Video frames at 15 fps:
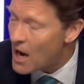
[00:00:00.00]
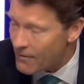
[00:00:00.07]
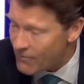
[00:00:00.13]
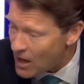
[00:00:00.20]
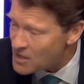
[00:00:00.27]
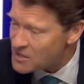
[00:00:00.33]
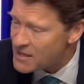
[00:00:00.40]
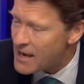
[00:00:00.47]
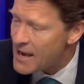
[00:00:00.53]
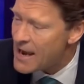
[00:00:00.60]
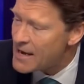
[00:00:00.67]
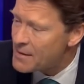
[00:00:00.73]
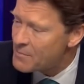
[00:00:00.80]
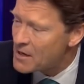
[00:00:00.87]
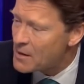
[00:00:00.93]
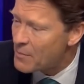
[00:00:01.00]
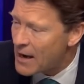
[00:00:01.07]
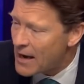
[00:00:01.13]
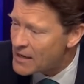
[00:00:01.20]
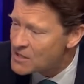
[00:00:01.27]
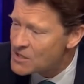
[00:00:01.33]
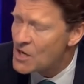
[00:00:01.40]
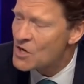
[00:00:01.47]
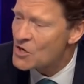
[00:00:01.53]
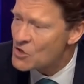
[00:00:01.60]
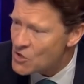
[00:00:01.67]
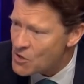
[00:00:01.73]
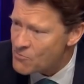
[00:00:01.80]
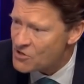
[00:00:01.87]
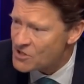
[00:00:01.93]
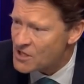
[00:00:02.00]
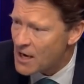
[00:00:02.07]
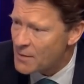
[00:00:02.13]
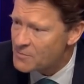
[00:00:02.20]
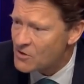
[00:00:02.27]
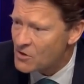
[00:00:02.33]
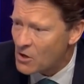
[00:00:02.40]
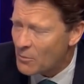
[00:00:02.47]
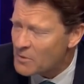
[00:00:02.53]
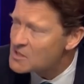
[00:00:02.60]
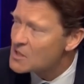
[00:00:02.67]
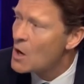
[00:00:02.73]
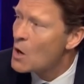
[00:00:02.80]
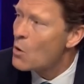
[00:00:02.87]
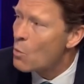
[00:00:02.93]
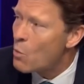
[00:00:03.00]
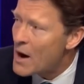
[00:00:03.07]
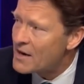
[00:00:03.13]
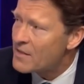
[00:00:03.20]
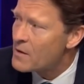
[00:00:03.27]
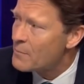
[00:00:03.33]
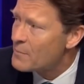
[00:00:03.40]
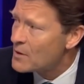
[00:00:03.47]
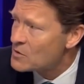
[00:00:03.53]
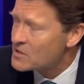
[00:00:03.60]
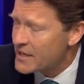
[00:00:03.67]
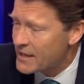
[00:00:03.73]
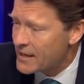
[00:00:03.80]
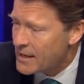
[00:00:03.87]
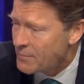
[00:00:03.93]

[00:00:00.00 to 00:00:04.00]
I've asked Ed Miliband numerous times in the Commons, when are the bills going to